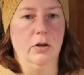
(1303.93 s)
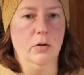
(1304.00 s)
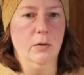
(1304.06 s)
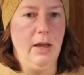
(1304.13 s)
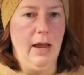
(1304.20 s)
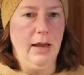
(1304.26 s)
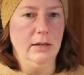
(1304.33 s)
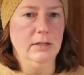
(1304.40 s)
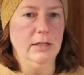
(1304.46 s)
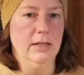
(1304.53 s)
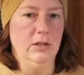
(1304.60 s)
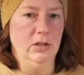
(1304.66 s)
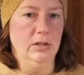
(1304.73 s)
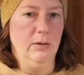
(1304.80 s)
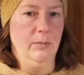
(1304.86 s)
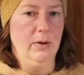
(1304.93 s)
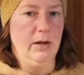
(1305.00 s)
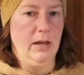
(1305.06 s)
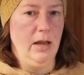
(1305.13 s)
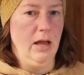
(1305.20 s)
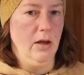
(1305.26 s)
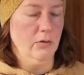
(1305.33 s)
You can teach
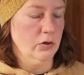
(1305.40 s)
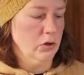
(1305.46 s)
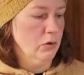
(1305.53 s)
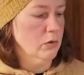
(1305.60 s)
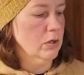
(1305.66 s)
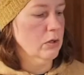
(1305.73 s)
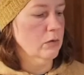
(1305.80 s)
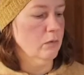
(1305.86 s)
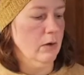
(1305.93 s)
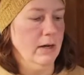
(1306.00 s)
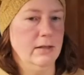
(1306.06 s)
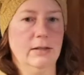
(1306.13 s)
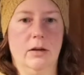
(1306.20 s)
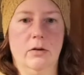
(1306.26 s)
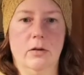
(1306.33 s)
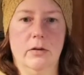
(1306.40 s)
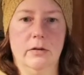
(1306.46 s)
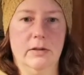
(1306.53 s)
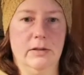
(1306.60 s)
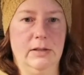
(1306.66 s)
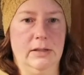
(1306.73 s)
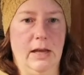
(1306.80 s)
somebody else. You can write down all the
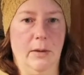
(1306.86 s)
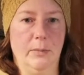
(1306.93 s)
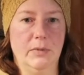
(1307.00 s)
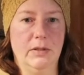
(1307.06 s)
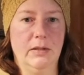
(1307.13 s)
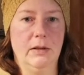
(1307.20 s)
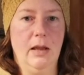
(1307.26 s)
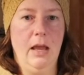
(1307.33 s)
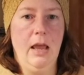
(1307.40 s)
steps,